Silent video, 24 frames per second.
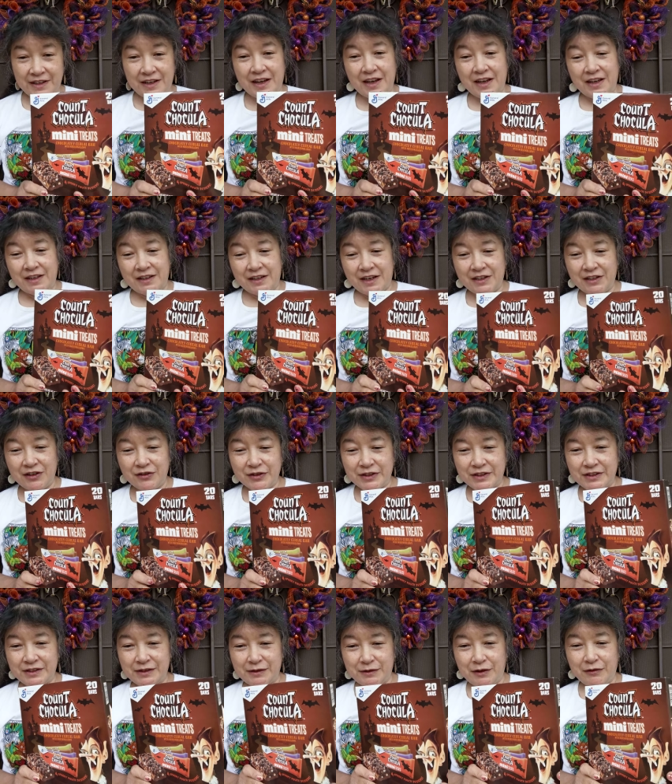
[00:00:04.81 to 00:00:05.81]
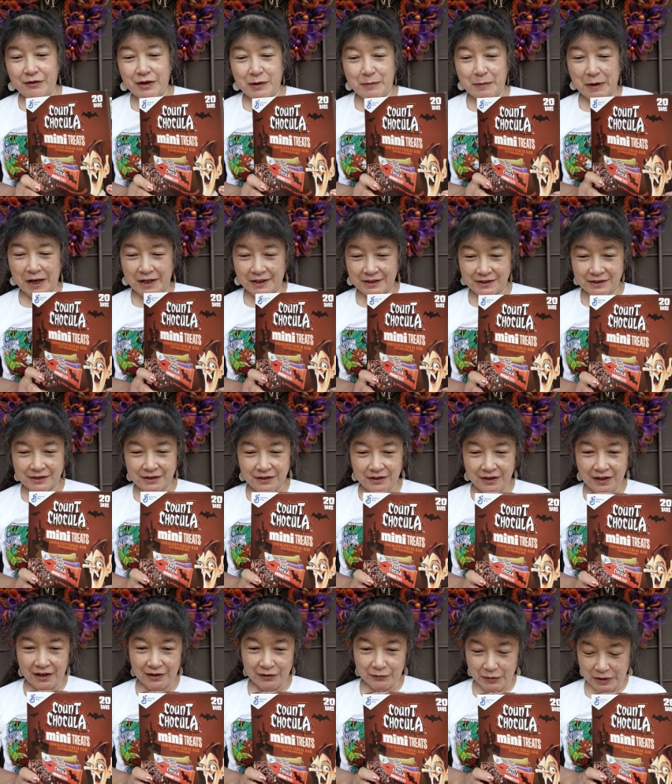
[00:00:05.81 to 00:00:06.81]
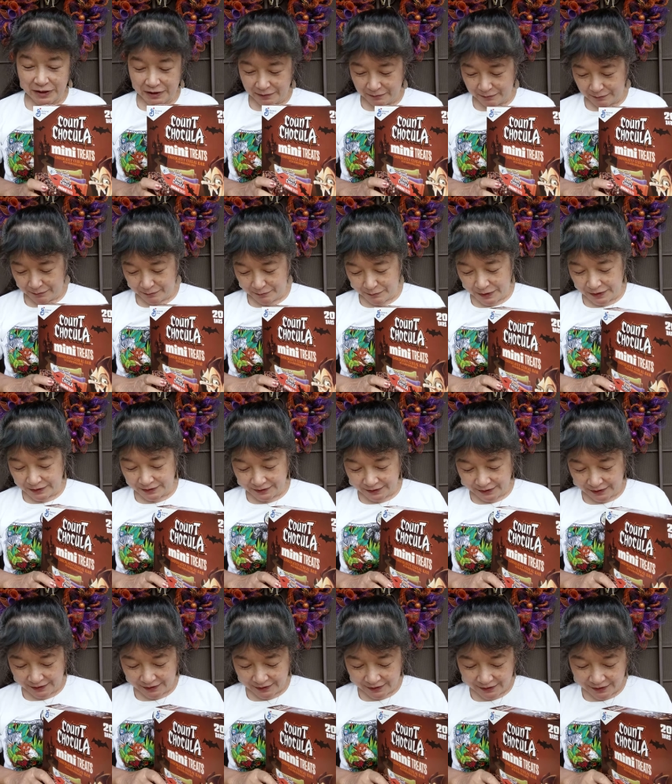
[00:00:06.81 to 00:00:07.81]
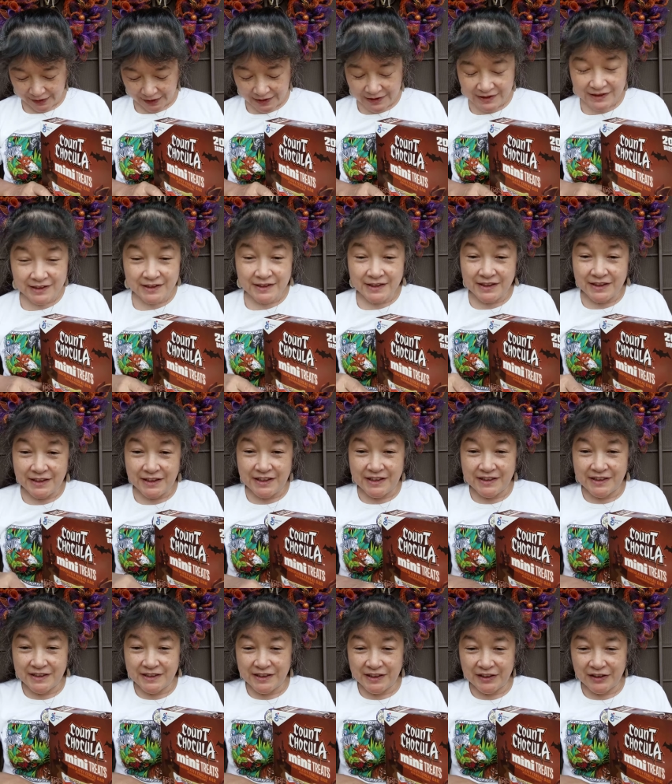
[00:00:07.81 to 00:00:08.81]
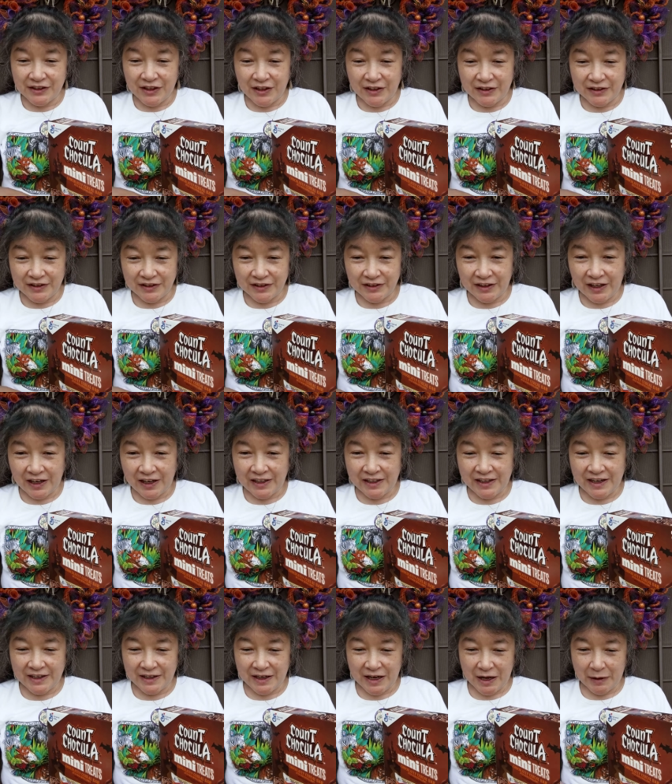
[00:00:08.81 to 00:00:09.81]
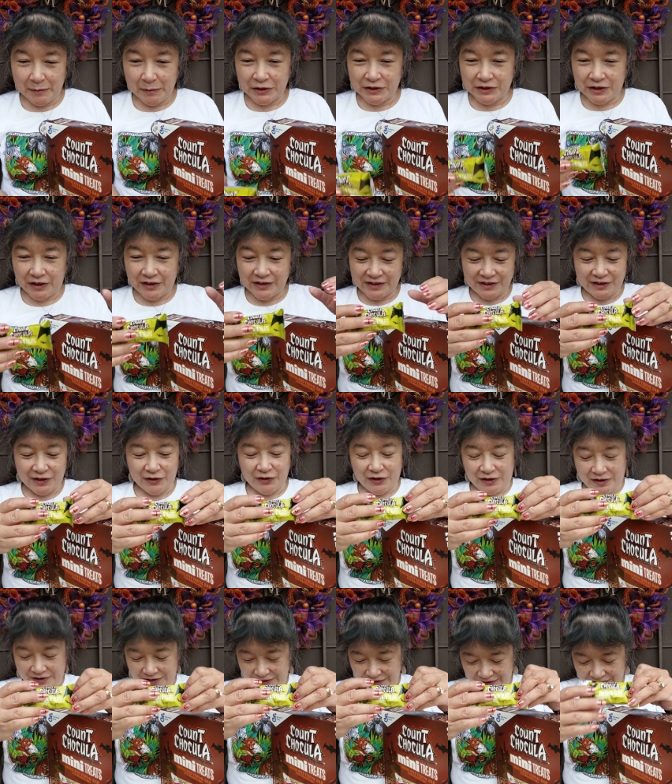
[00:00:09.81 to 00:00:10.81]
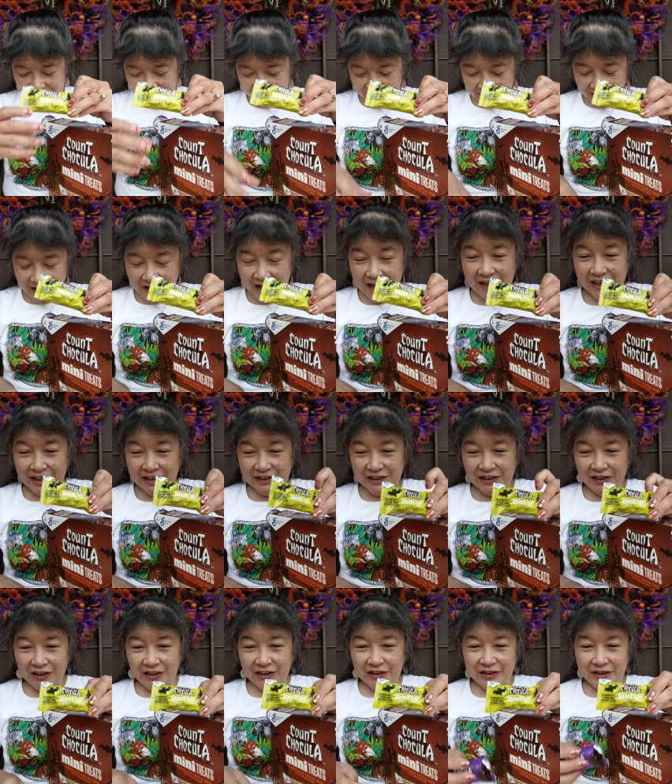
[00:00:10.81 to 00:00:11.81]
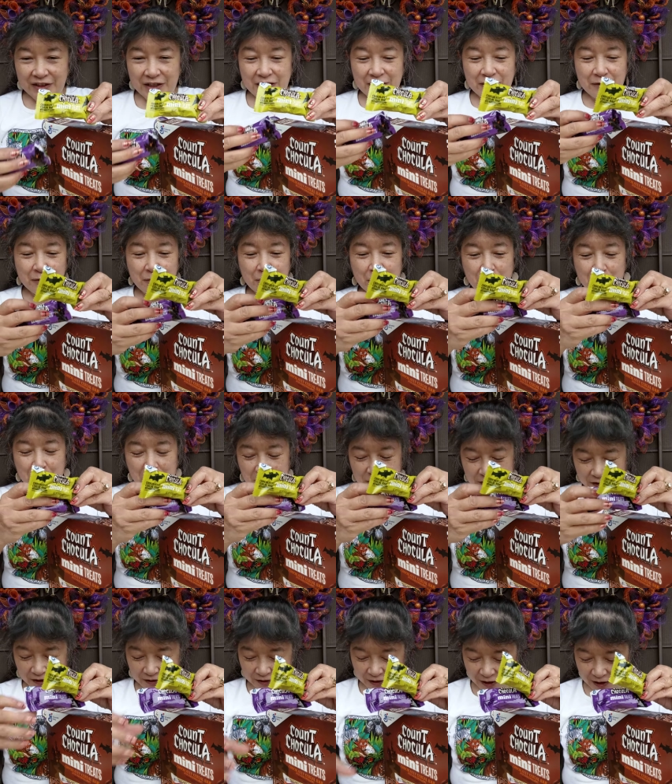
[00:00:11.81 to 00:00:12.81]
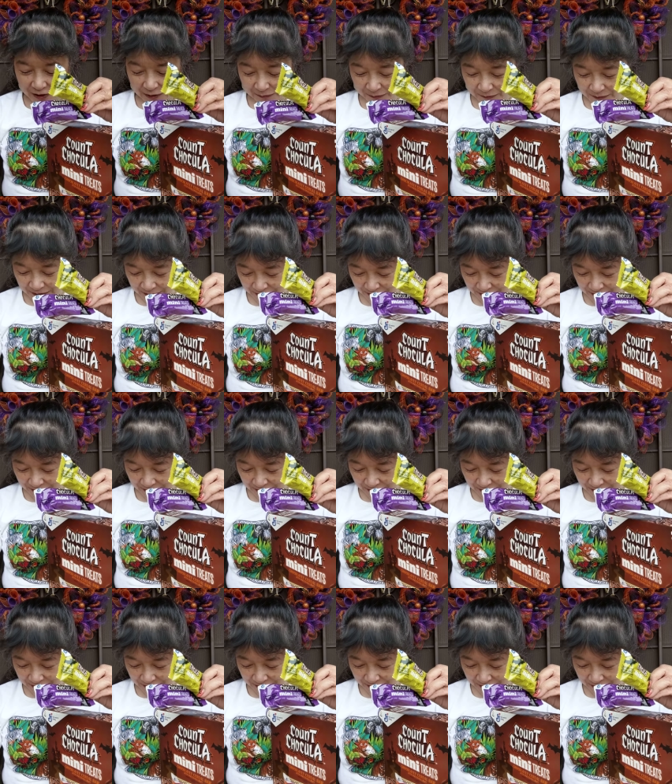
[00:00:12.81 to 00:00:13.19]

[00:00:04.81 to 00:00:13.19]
And I know it's already past Halloween, but I did see these still online at Amazon, so and on walmart.com.